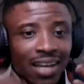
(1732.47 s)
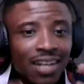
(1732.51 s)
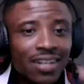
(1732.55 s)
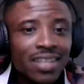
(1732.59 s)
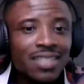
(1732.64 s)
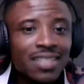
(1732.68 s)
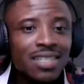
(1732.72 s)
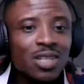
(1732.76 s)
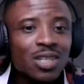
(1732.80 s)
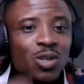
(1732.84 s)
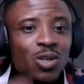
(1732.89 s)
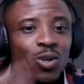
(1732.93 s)

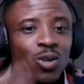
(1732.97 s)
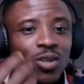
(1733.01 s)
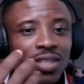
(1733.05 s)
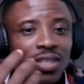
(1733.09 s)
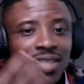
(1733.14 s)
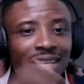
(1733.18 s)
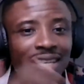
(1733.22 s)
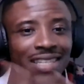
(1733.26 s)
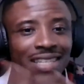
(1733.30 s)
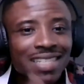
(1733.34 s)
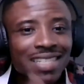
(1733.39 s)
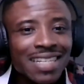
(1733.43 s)
creating
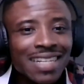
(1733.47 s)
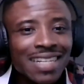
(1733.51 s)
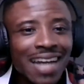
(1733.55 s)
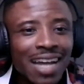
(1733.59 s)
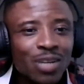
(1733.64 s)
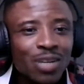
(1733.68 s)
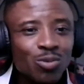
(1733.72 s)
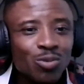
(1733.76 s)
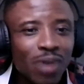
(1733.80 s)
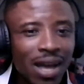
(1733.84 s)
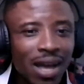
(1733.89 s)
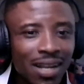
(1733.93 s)
contents
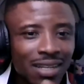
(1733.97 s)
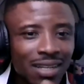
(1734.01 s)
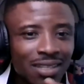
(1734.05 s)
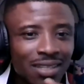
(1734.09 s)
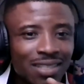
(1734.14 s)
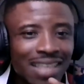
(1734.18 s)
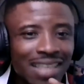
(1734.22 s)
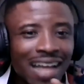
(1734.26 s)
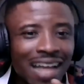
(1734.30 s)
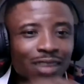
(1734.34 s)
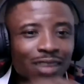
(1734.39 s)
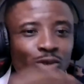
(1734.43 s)
gradually.
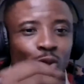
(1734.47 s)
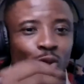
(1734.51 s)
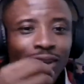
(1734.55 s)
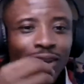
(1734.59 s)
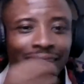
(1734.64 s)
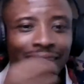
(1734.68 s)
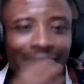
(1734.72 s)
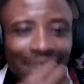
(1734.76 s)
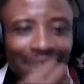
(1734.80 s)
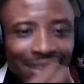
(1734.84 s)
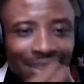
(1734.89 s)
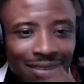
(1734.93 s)
Start
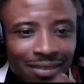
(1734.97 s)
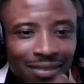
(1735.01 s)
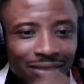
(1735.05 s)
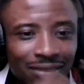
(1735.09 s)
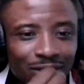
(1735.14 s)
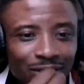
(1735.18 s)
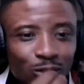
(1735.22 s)
talking.